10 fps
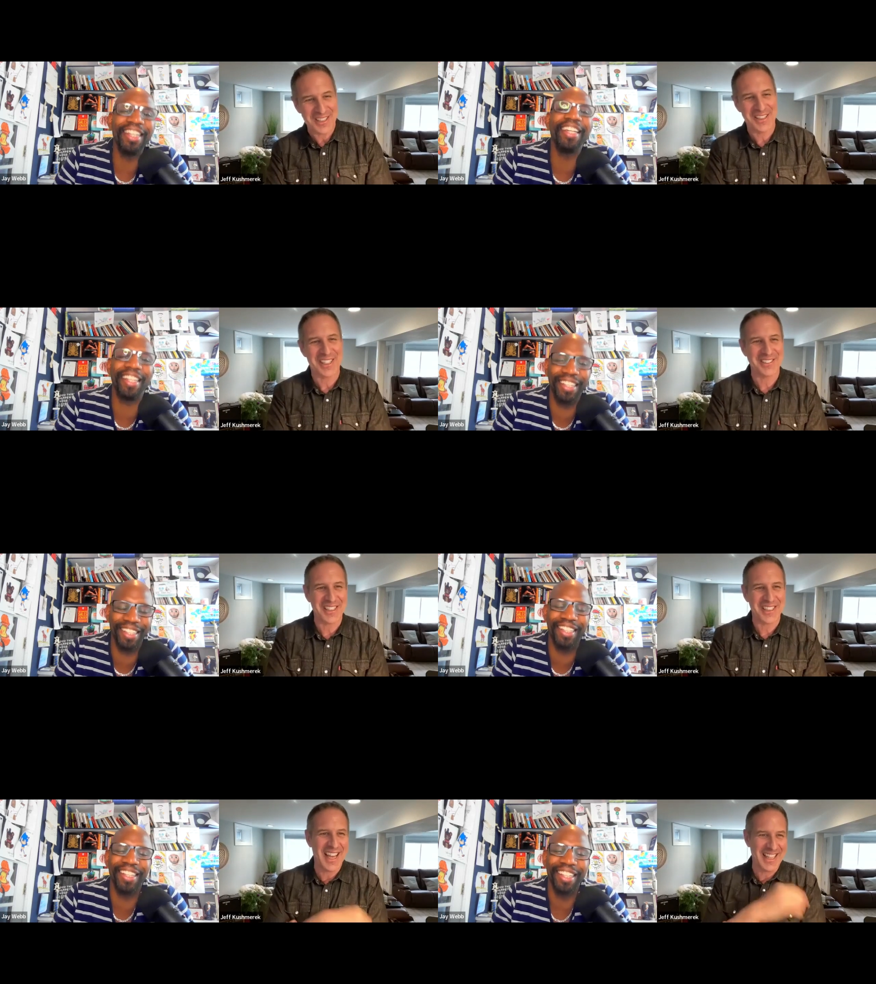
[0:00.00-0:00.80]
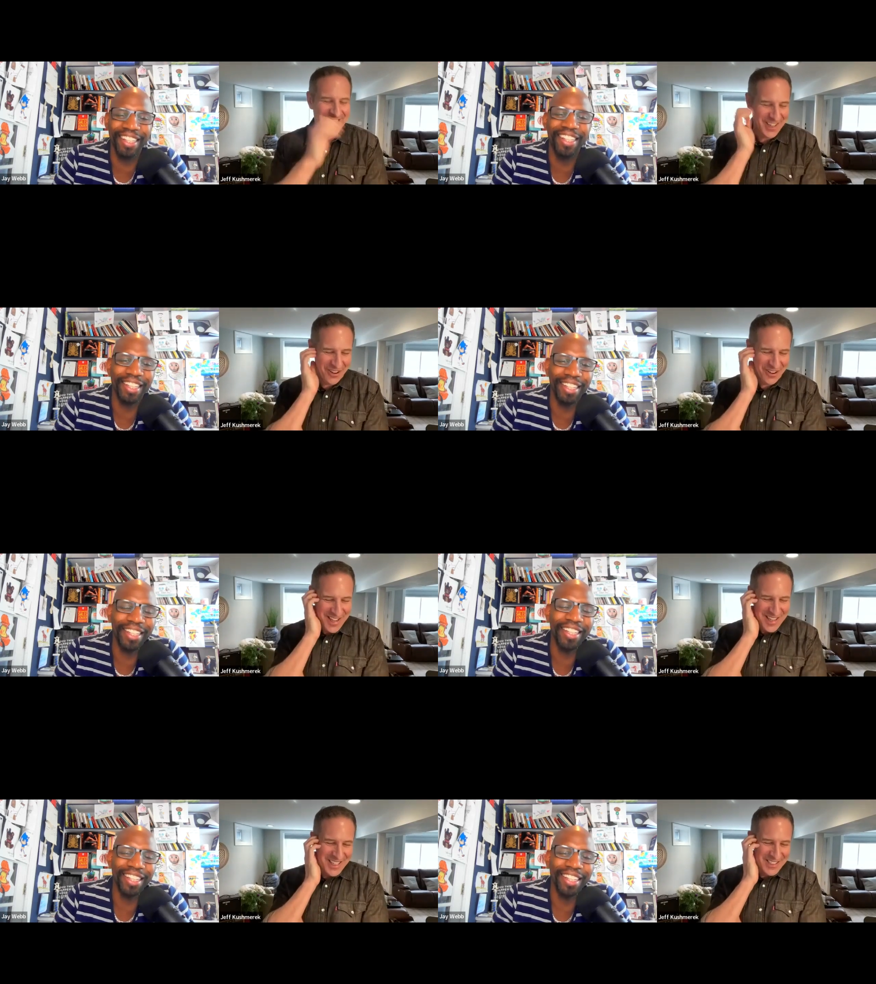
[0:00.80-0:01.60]
Speaker 1: and things like that. So
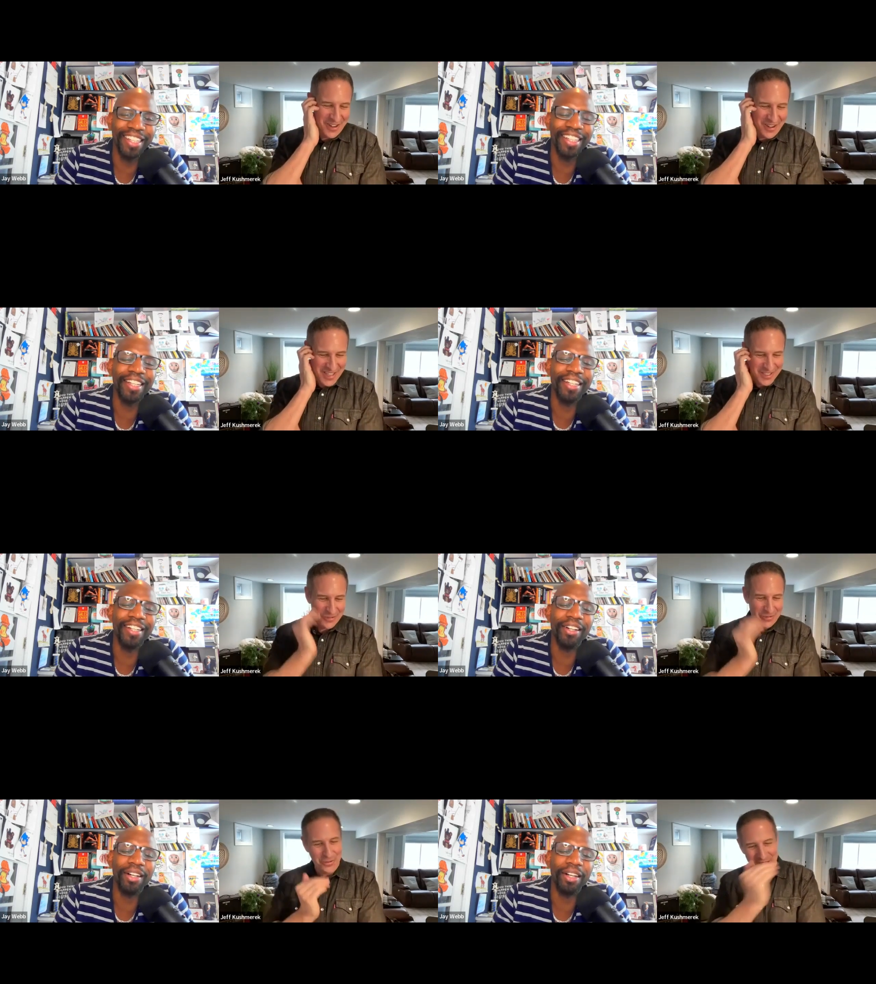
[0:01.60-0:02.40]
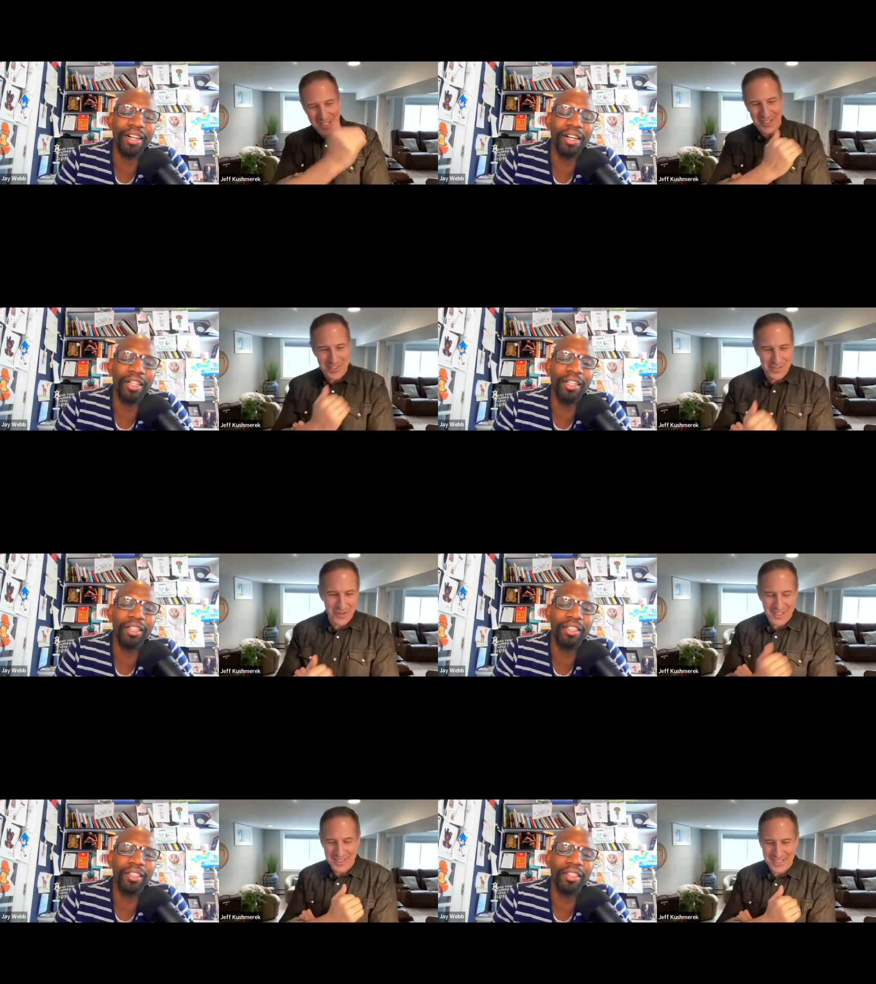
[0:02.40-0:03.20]
so I've had to
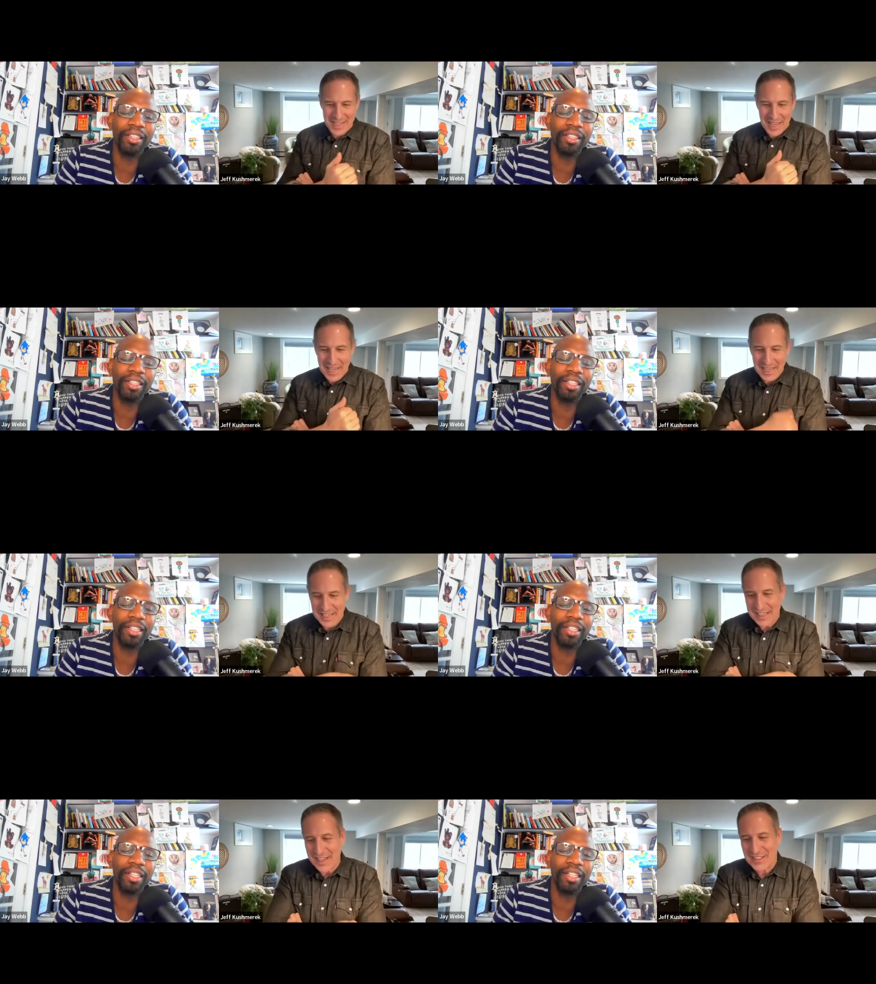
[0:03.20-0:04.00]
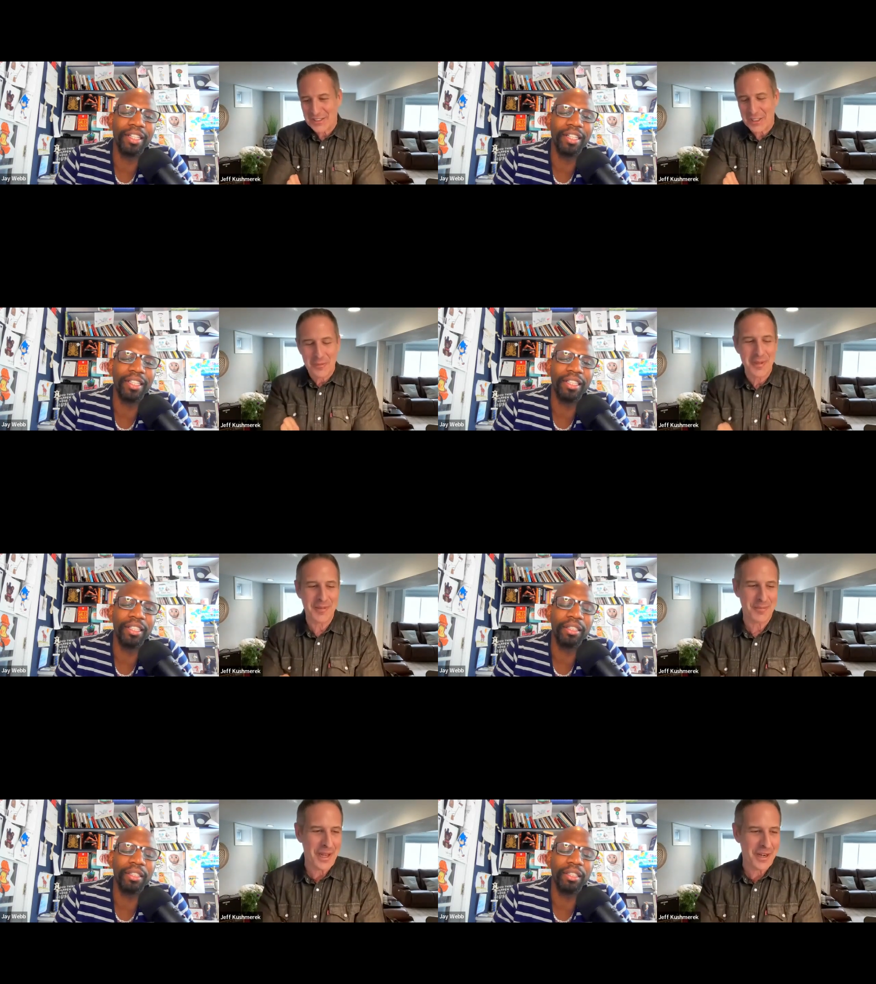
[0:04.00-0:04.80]
reconstruct the day a little
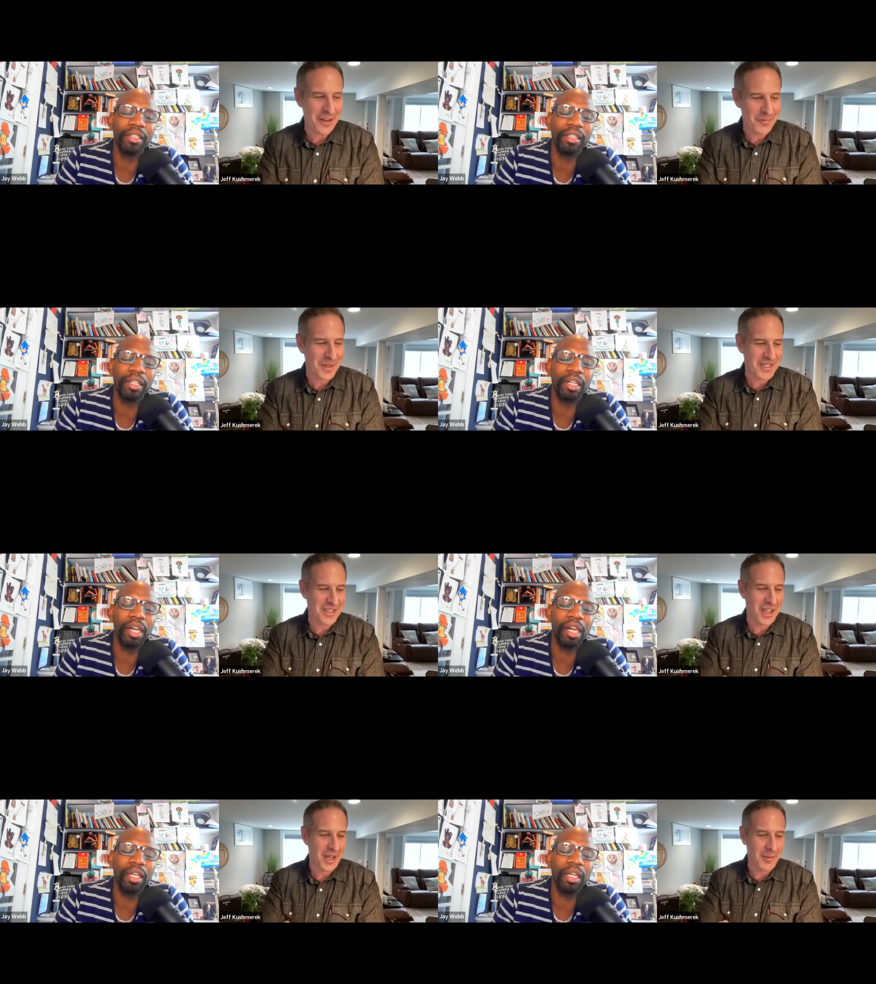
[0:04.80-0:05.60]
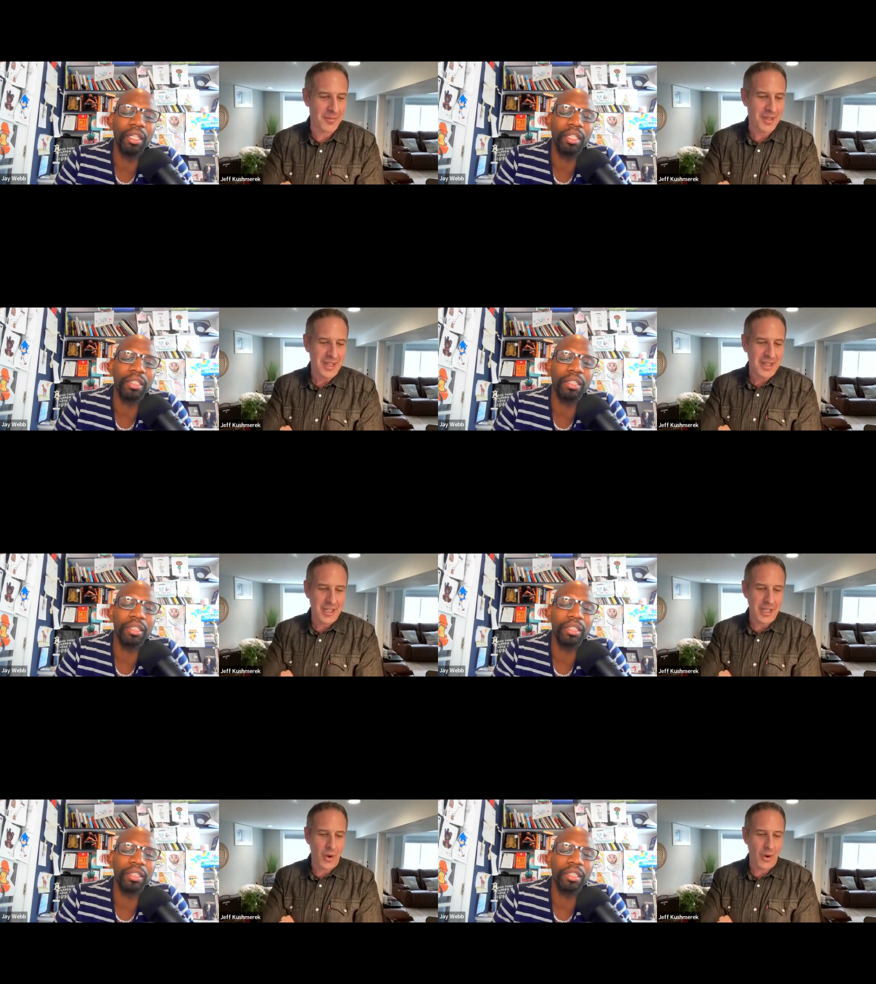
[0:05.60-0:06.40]
bit better, but um,
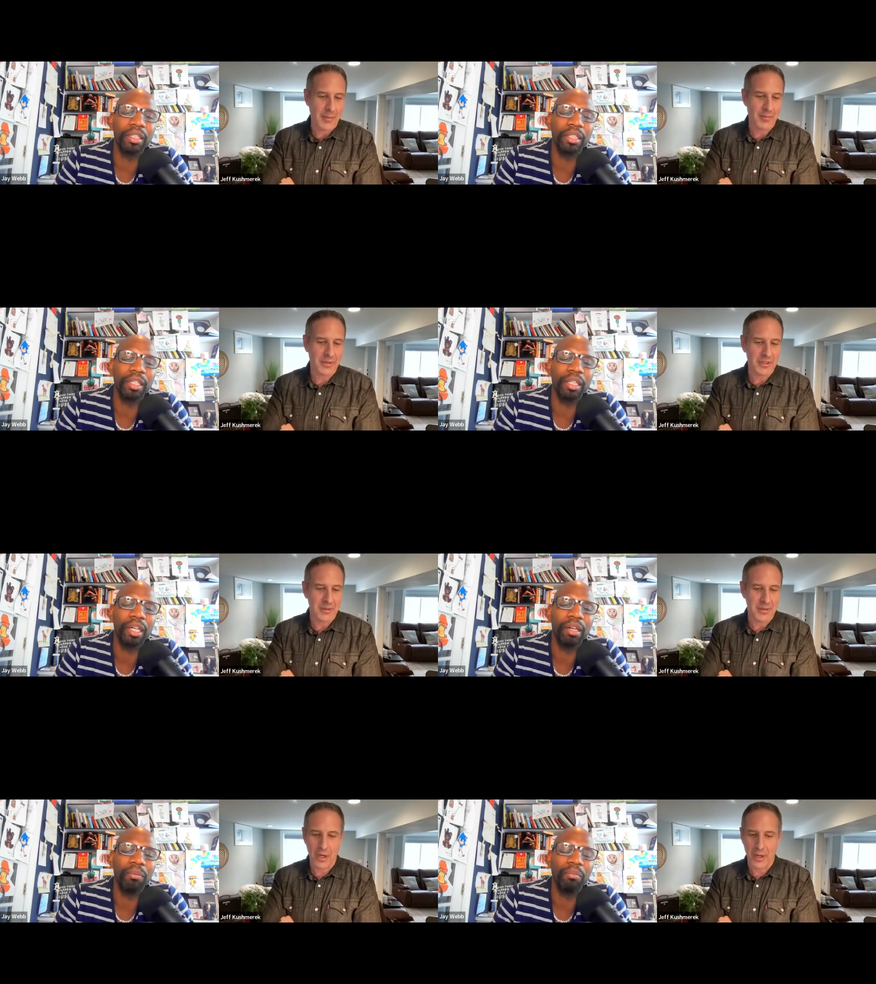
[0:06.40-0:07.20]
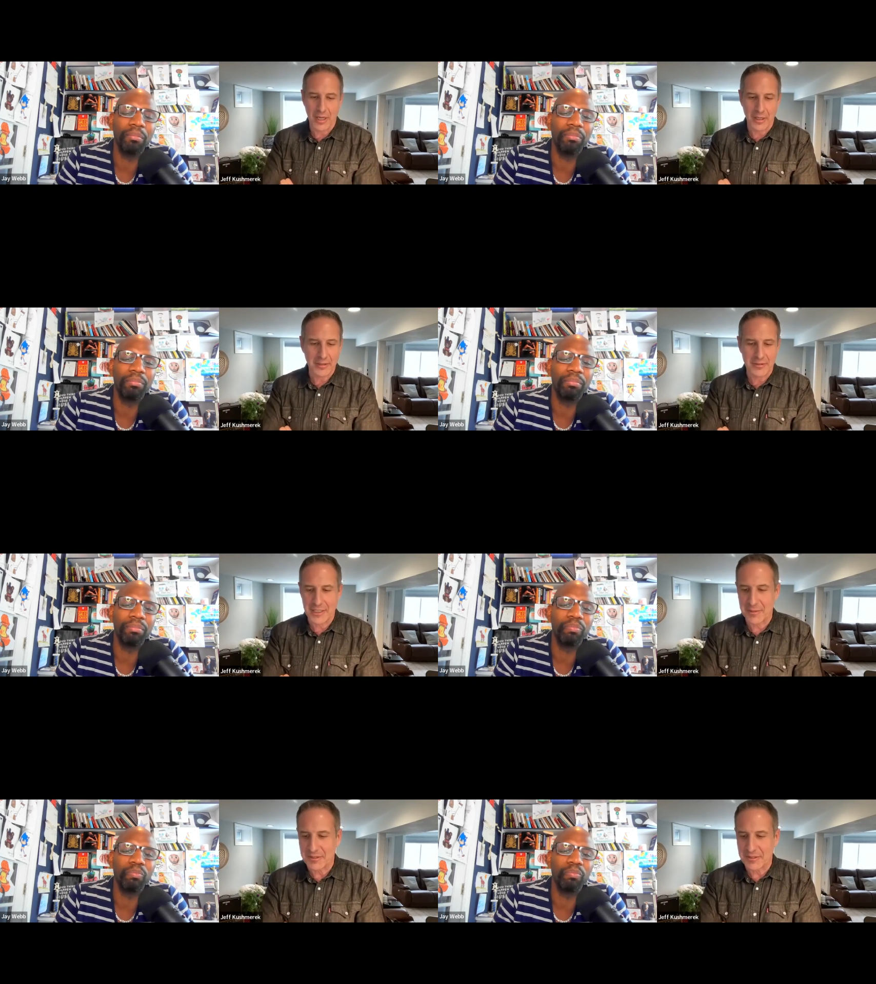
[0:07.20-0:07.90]
you know, I'm, you know, I, I, like to be